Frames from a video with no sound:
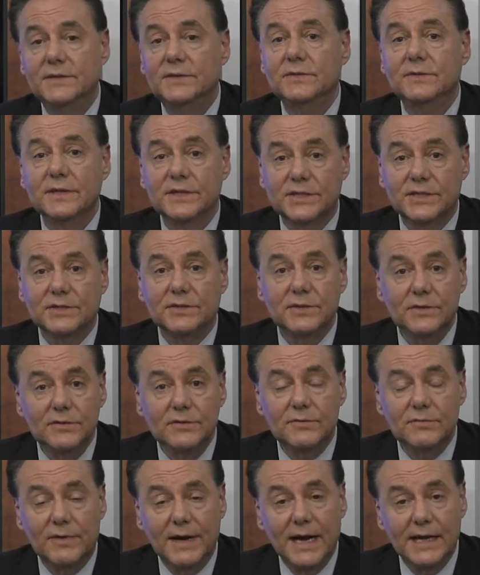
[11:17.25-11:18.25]
to
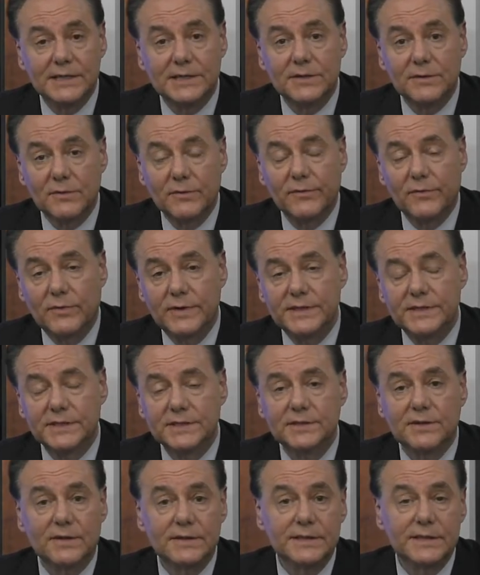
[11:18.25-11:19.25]
exclude rational
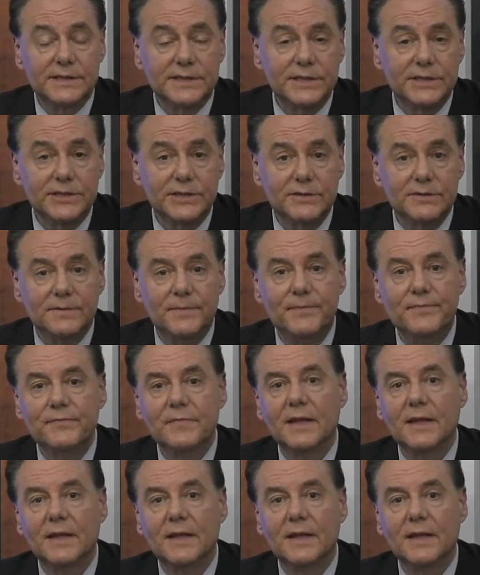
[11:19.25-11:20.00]
voices on this issue.